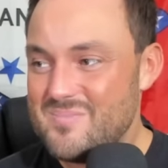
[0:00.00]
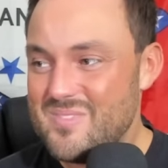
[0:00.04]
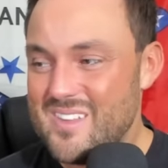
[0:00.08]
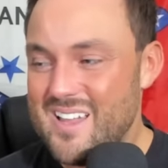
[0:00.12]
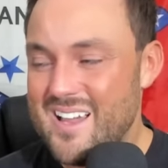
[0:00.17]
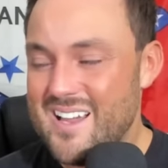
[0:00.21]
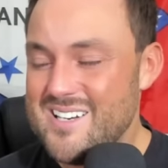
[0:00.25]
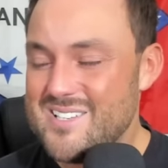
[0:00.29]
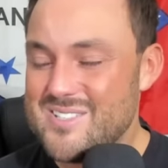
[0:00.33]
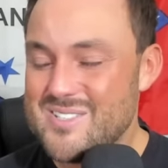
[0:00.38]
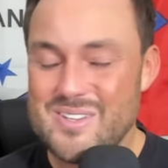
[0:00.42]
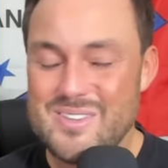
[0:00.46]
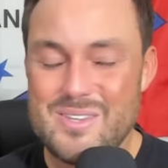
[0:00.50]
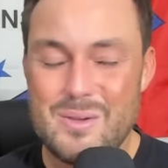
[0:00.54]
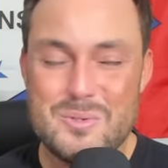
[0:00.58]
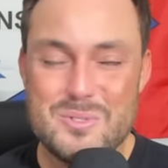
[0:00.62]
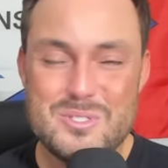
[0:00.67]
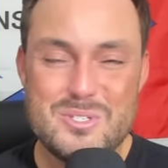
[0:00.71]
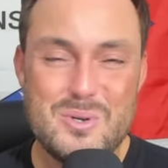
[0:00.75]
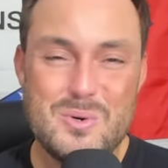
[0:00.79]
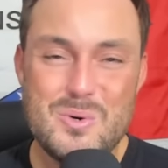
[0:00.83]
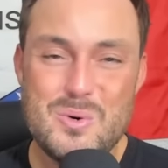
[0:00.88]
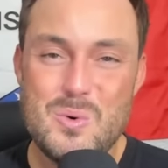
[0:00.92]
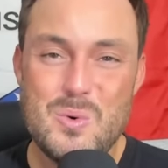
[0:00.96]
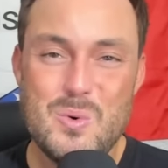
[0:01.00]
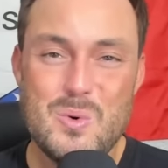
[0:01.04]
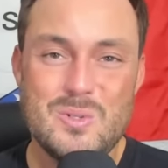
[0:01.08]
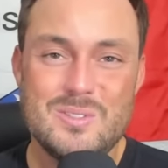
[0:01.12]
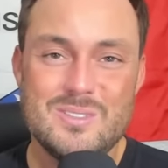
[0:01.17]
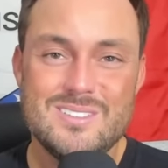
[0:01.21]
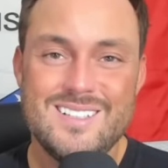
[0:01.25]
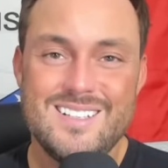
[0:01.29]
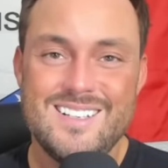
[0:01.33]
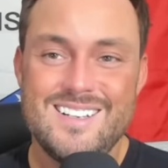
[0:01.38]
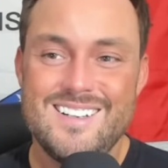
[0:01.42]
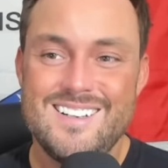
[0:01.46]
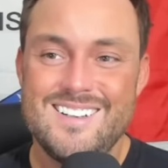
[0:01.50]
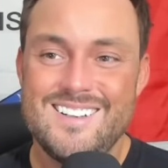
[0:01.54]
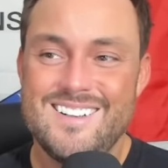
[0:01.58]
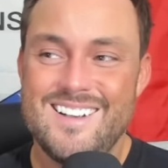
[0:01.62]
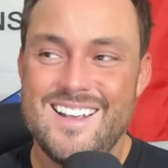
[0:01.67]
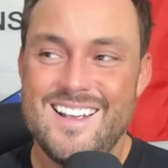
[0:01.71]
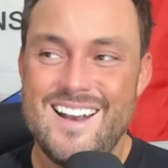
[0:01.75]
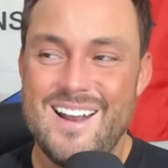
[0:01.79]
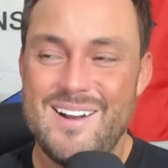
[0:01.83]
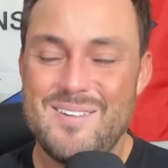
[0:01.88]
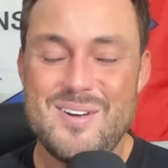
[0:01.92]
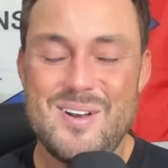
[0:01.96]
I just thought that was so cool.
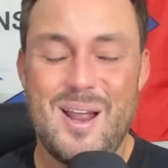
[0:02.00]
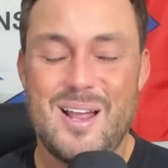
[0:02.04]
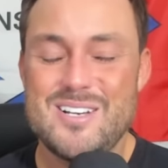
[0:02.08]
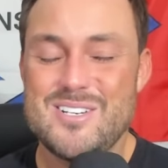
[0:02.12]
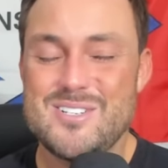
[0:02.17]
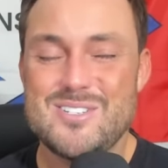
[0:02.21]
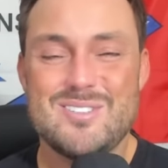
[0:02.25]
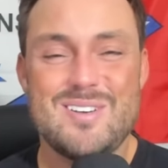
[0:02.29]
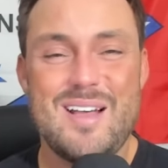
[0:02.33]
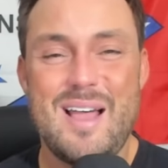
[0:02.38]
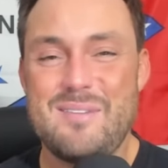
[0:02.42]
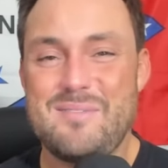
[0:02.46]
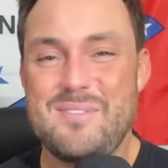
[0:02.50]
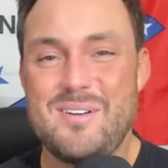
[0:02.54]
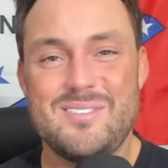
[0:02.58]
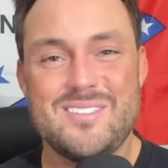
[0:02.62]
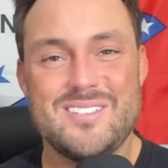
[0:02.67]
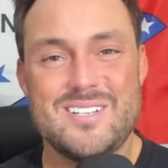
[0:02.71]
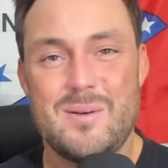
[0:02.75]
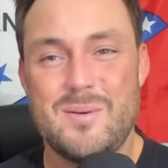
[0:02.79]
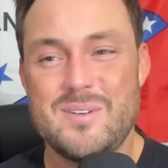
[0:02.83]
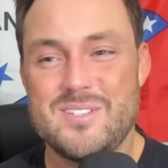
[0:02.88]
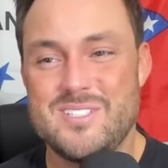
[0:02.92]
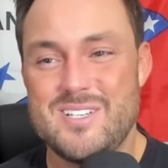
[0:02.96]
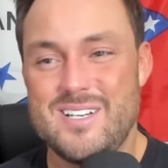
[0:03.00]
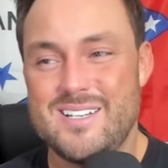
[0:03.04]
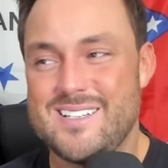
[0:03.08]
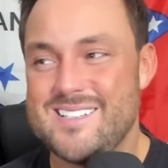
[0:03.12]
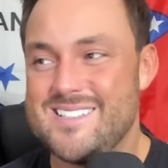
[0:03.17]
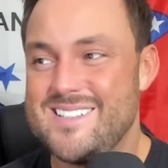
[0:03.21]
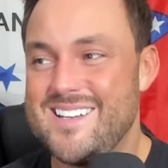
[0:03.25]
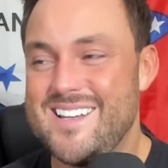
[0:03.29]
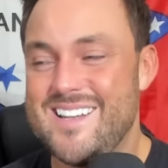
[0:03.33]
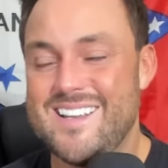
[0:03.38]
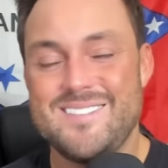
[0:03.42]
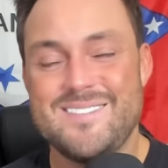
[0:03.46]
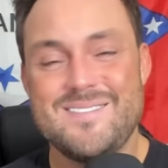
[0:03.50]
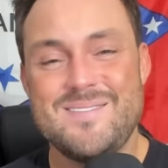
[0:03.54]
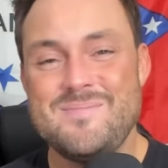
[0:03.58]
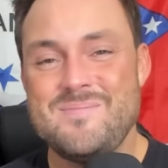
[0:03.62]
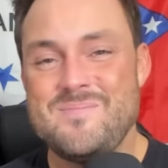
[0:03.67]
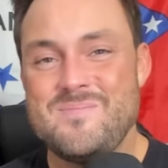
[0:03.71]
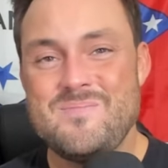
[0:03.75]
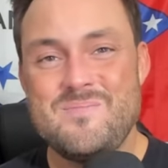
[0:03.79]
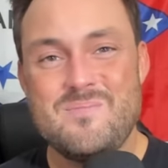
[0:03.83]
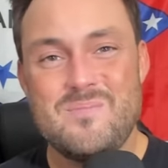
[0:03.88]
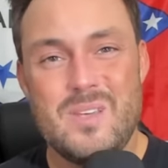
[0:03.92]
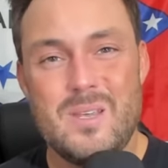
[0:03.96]
And I just laugh every time I see it because, again,
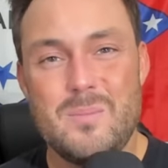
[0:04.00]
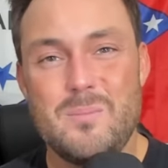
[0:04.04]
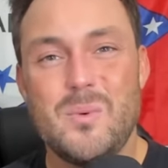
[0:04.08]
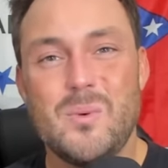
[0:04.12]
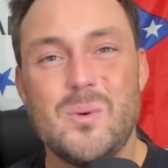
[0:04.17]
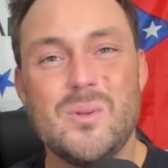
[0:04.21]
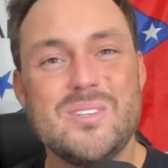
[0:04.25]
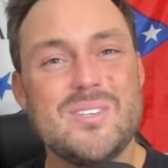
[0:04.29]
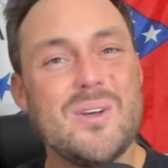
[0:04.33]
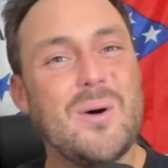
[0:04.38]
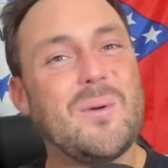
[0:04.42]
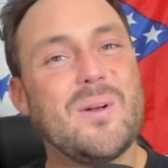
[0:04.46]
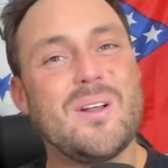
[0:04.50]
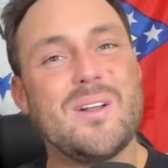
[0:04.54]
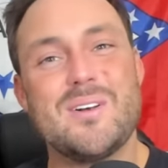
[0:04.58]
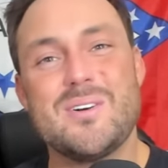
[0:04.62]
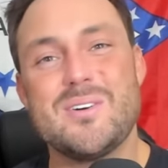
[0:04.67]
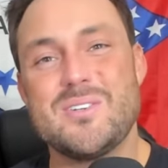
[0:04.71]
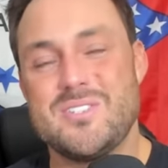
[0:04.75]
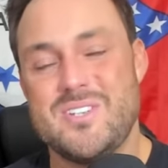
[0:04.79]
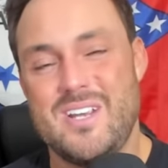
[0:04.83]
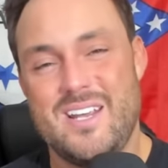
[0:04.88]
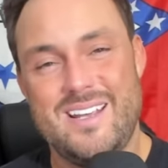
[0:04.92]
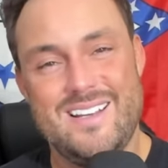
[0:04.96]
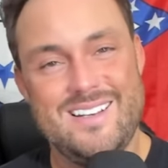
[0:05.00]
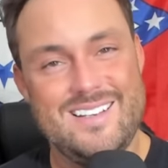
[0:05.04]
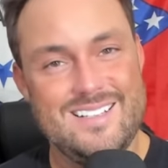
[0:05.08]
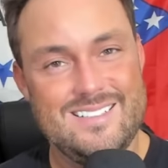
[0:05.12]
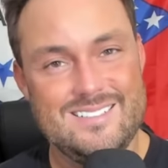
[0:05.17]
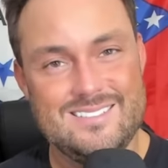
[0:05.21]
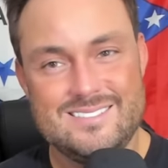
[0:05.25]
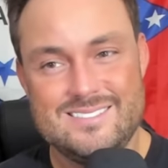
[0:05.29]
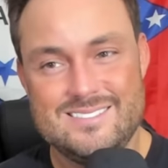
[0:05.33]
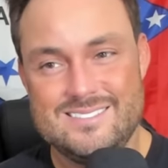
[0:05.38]
people don't understand it.